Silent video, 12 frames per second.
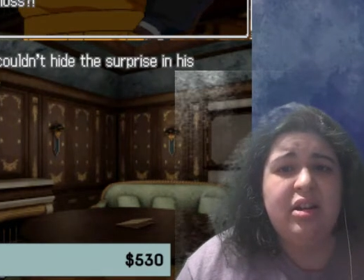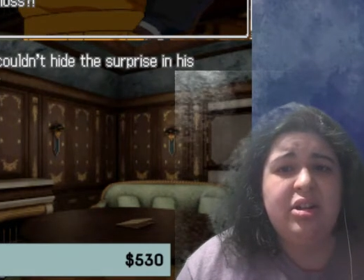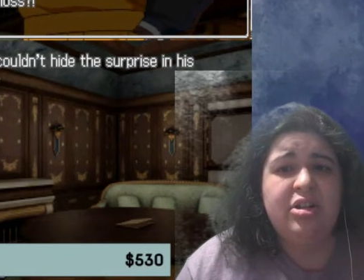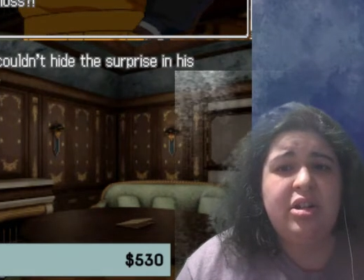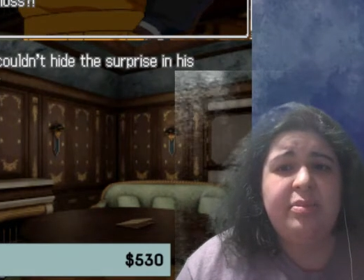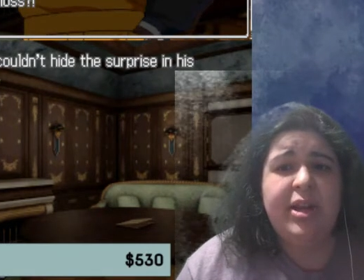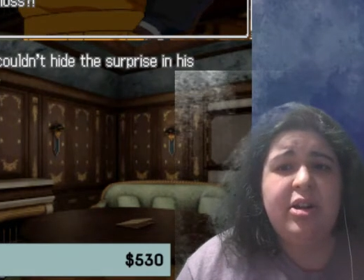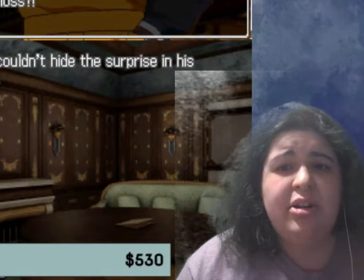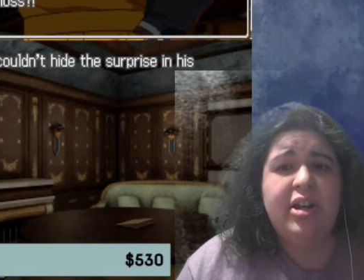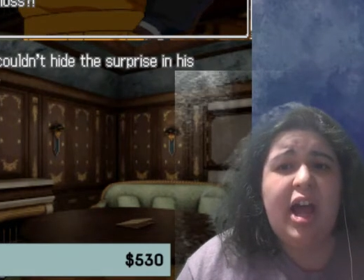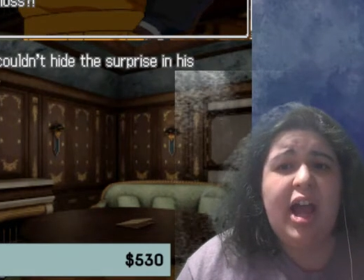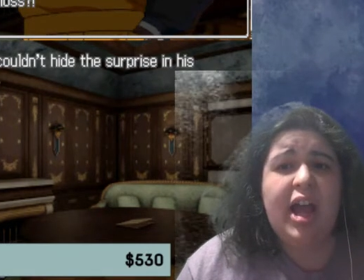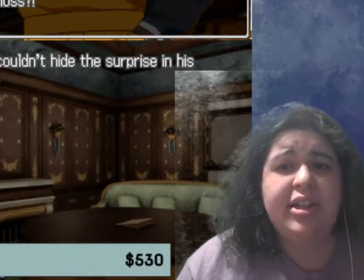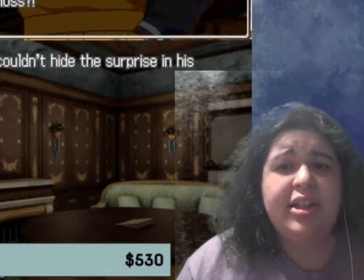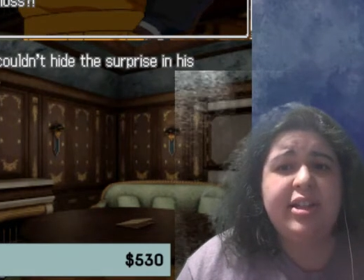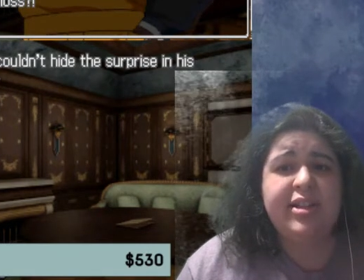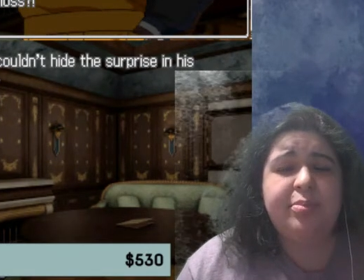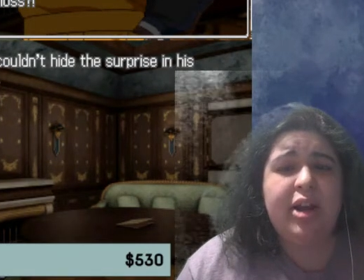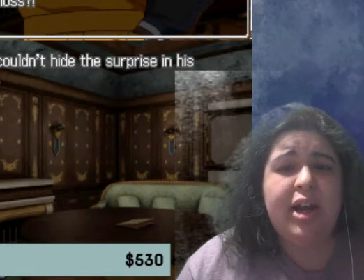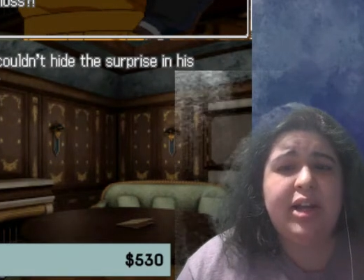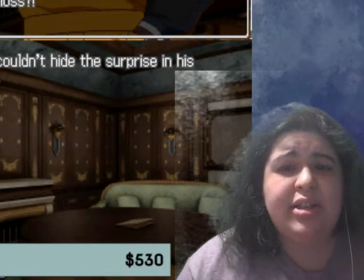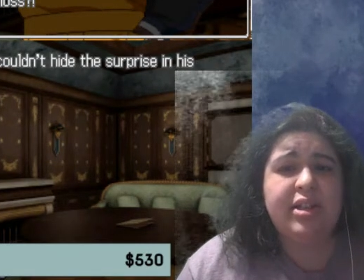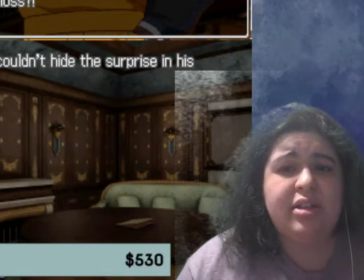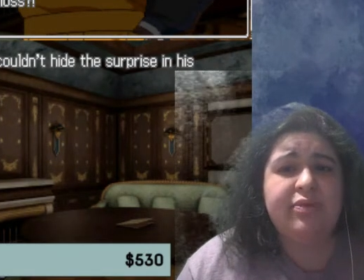Junpei couldn't hide the surprise
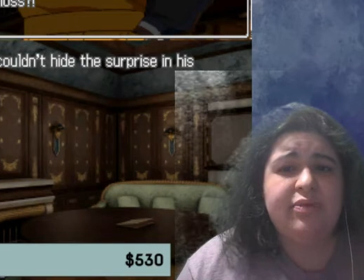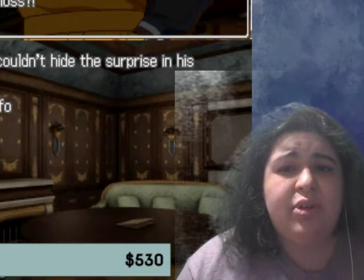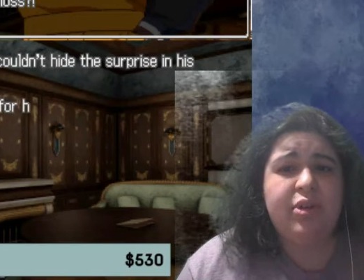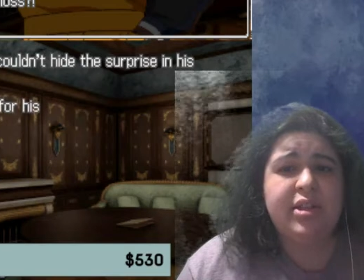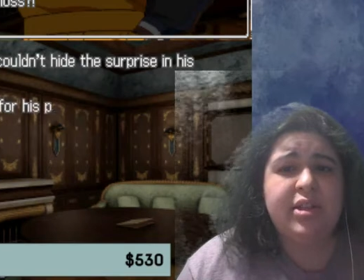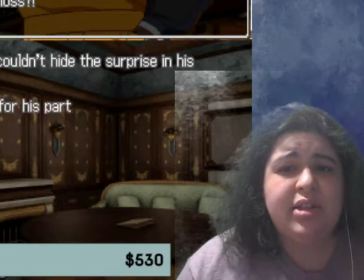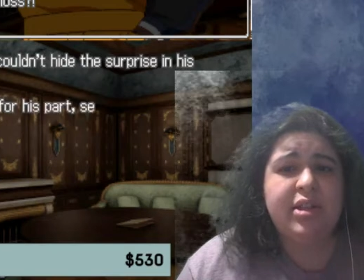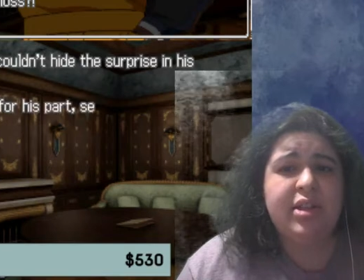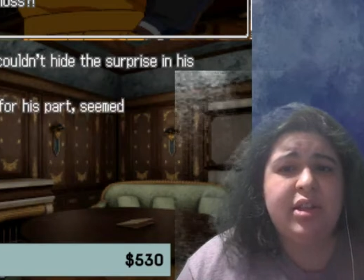in his voice.